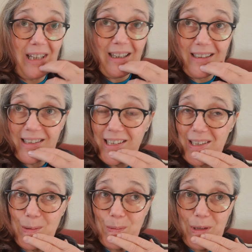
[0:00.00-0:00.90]
I don't
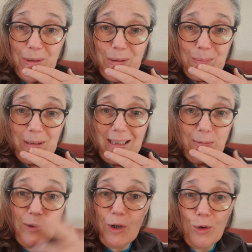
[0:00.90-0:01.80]
know, you could be
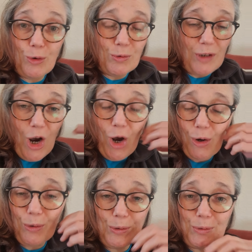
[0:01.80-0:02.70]
on
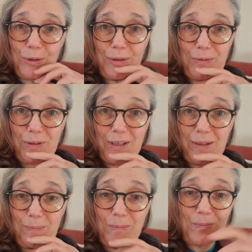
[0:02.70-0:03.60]
hold on
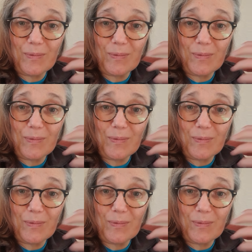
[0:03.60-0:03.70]
some